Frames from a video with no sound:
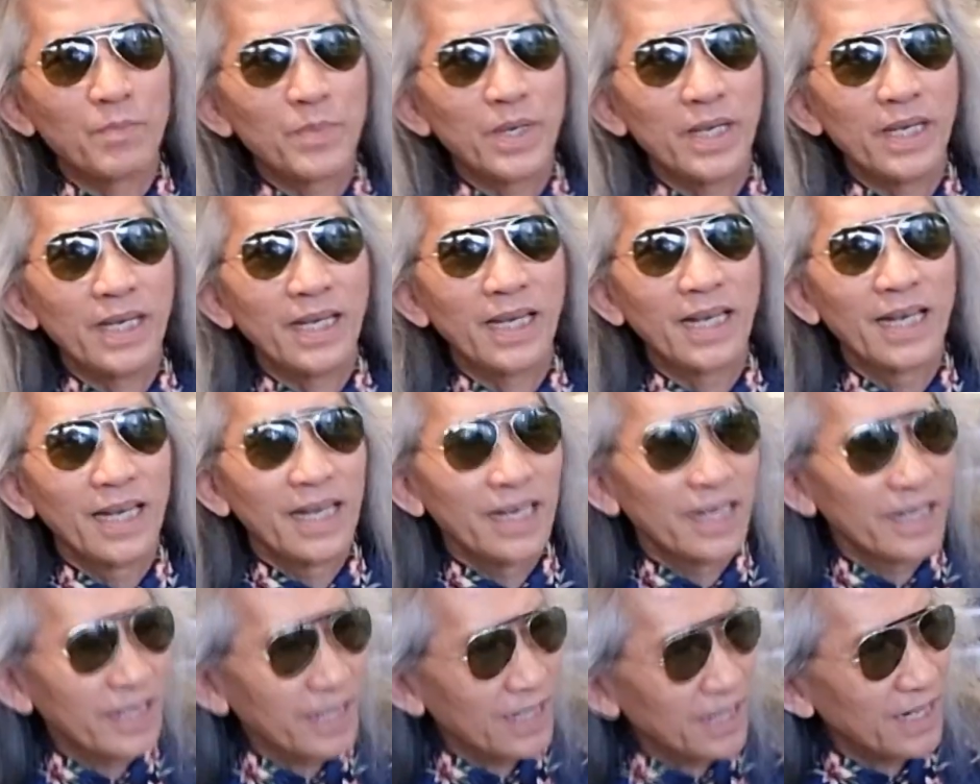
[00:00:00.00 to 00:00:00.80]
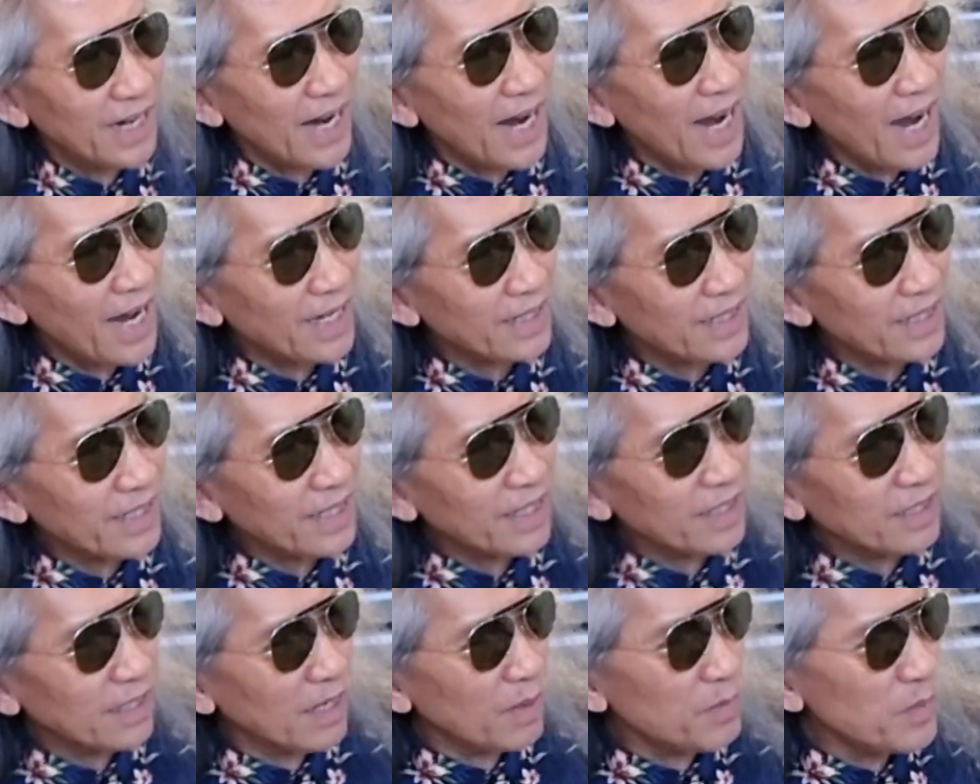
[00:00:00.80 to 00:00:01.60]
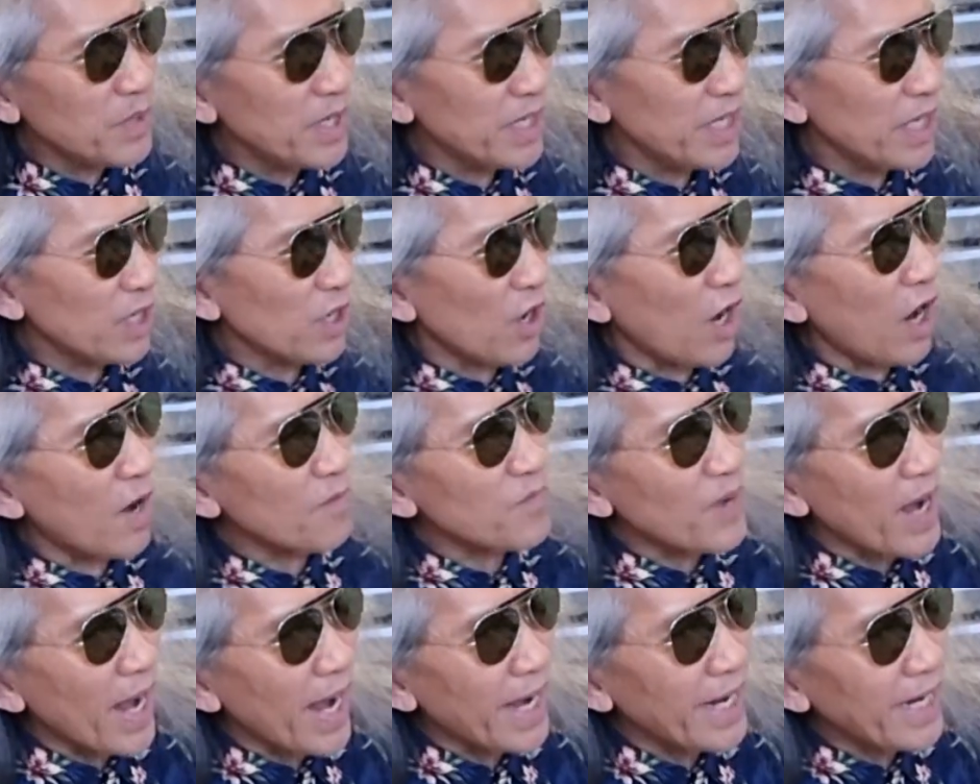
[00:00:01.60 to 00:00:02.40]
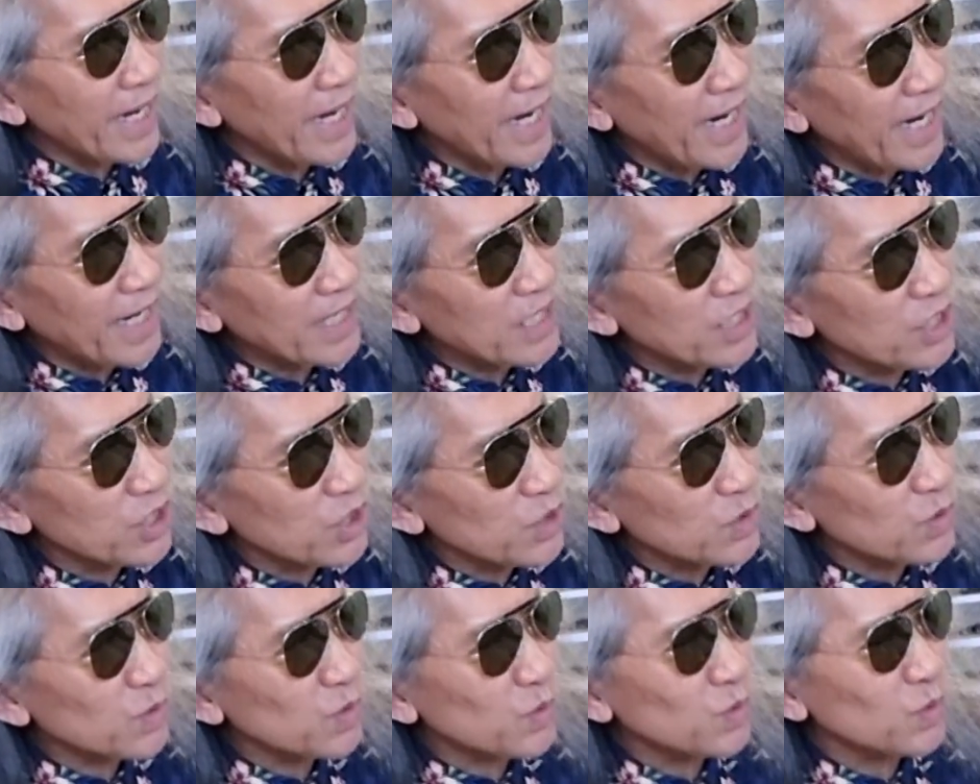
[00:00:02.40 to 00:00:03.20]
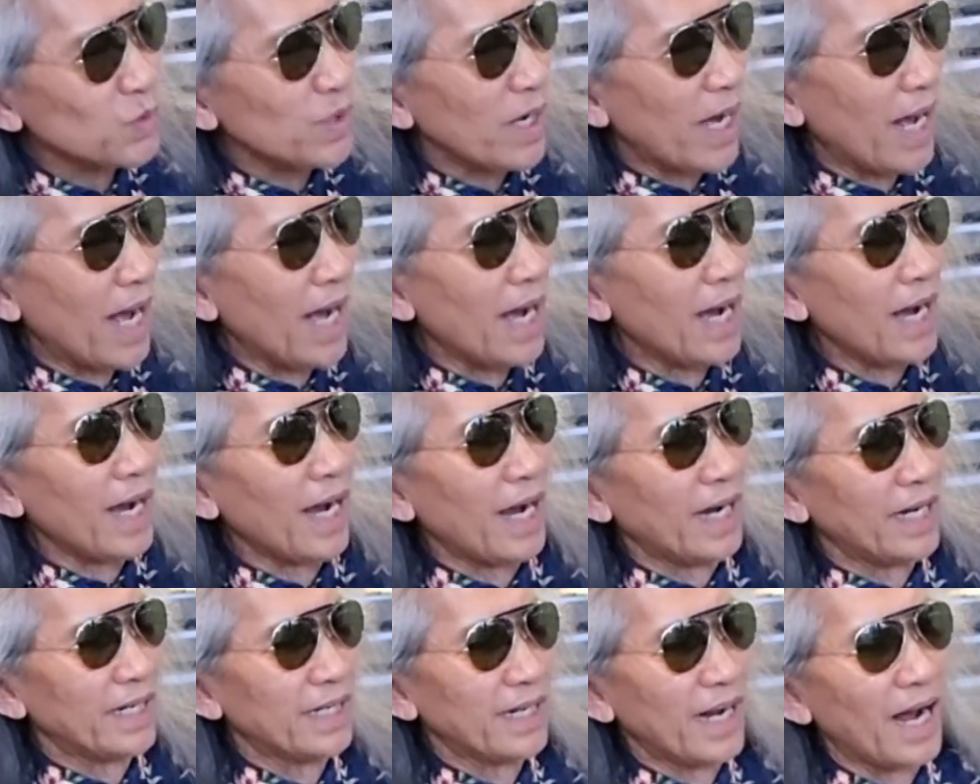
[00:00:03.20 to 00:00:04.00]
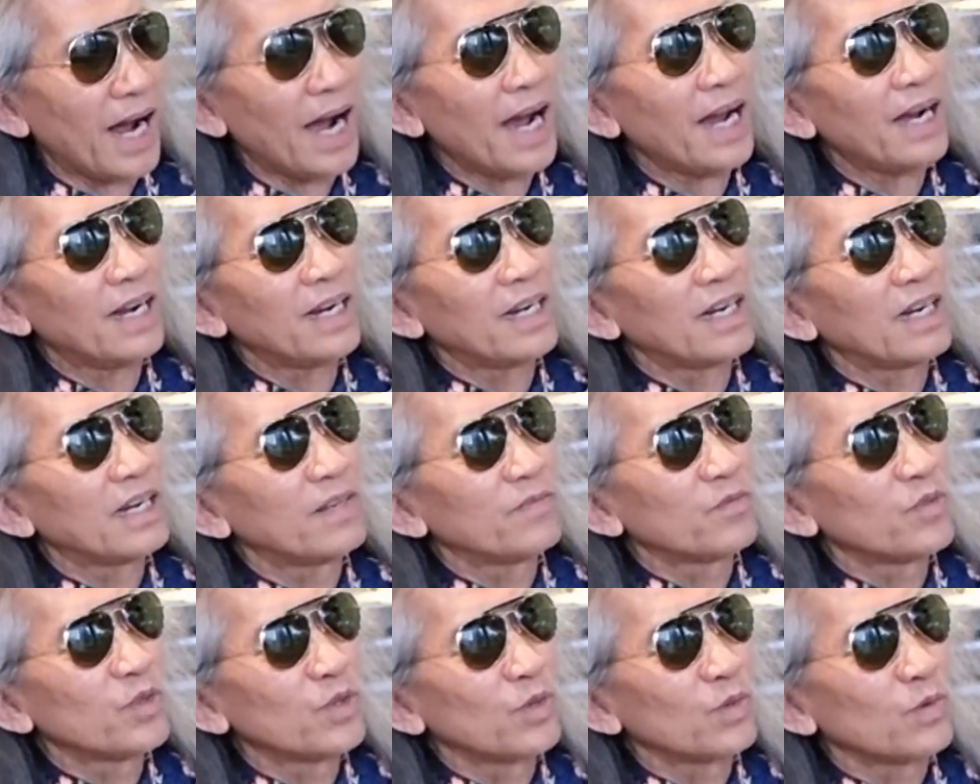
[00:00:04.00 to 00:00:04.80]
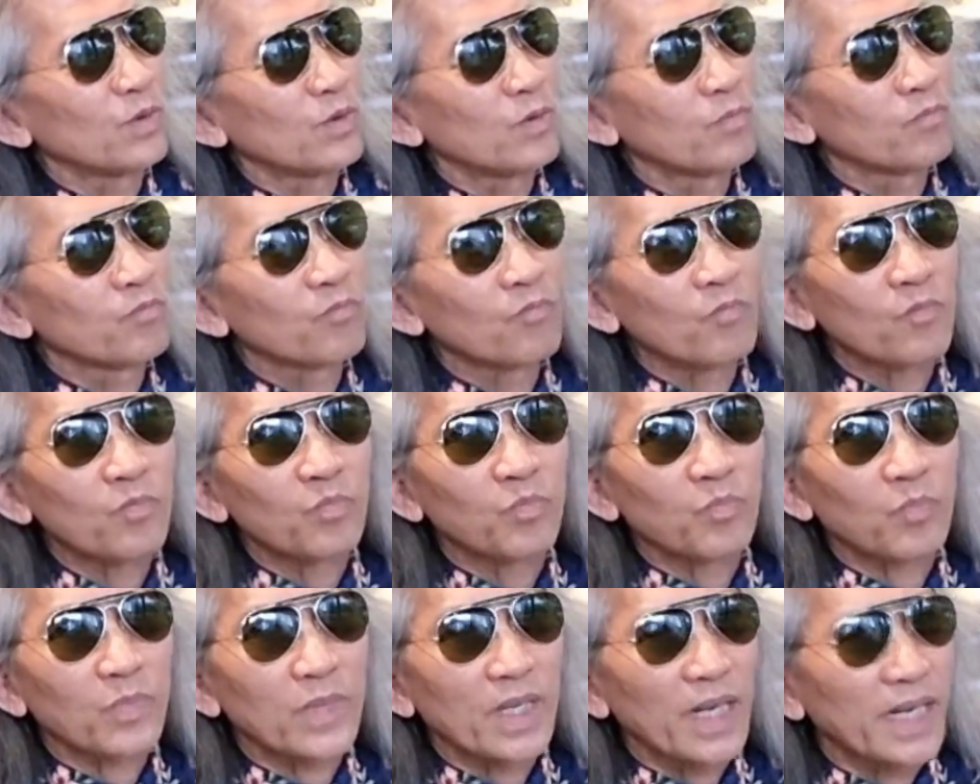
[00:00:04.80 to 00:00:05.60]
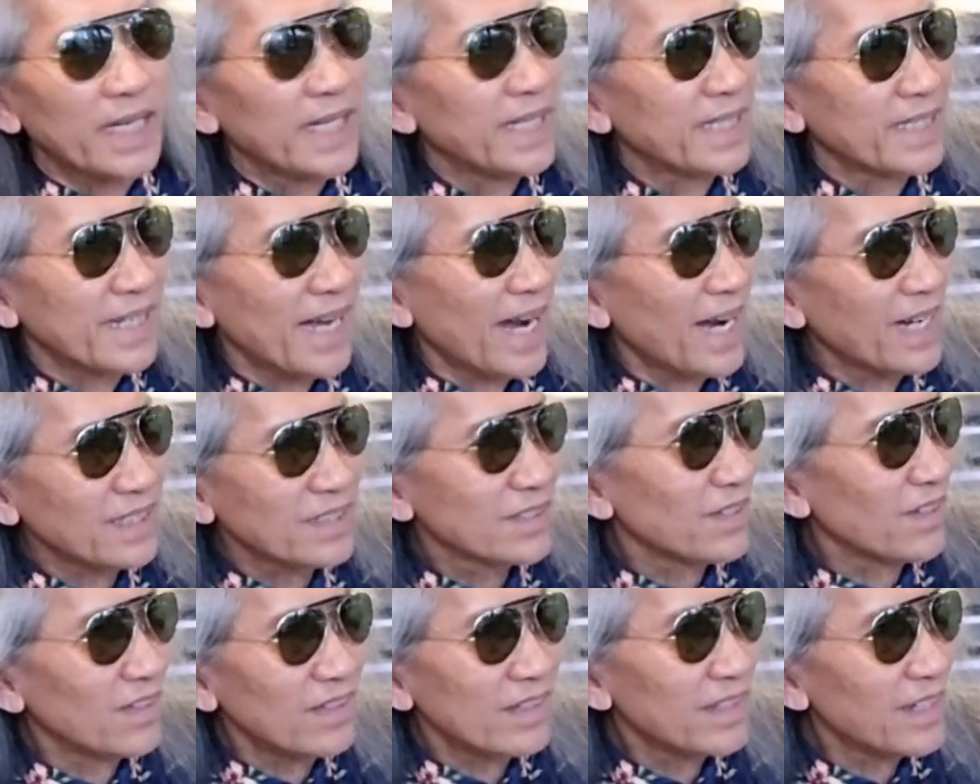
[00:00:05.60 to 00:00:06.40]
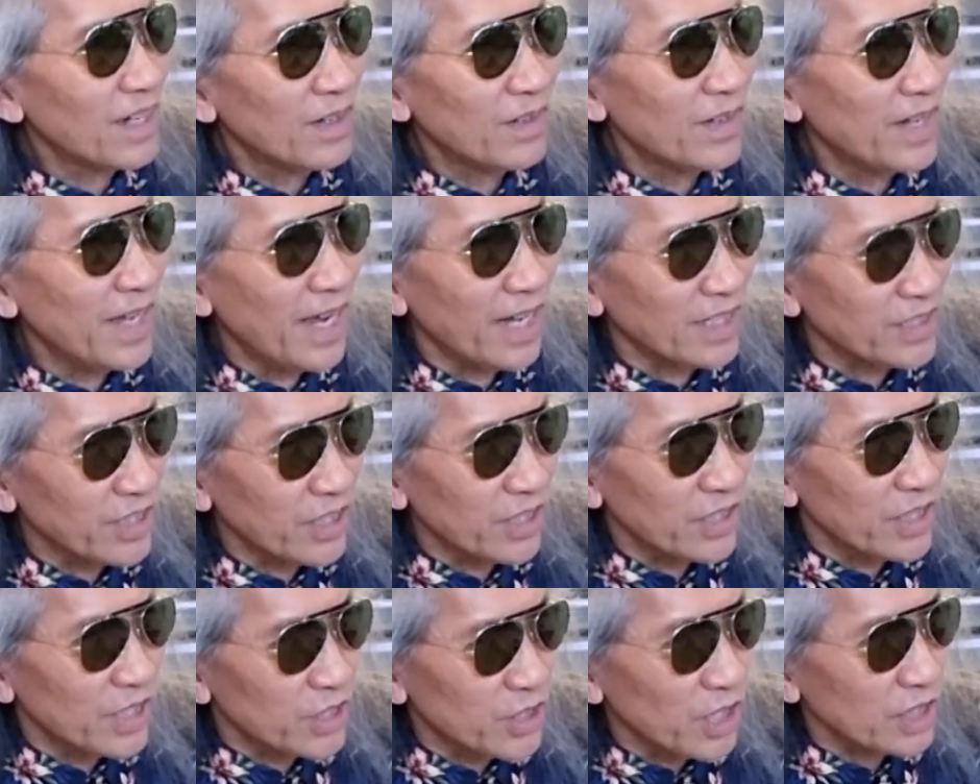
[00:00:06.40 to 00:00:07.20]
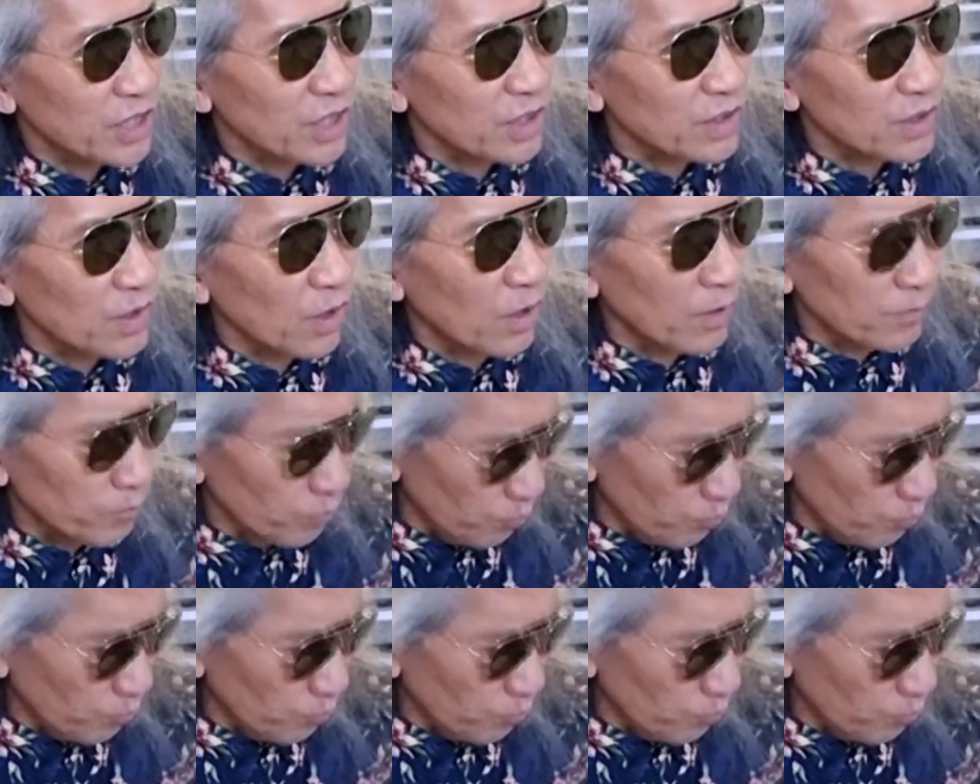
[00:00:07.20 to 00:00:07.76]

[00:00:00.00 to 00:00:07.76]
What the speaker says: me? In the meaning of I hate you and I love you, it doesn't really exist. It's just a thought.